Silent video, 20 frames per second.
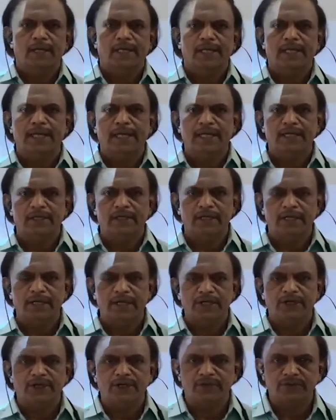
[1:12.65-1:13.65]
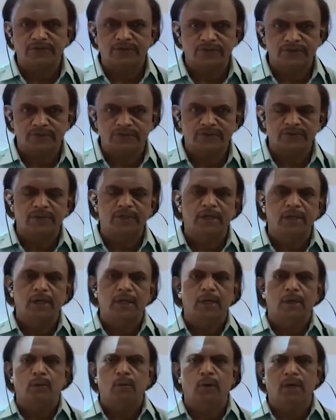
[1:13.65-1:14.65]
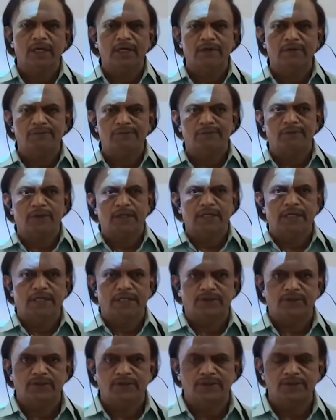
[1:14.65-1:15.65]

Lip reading: great leaders worked for it,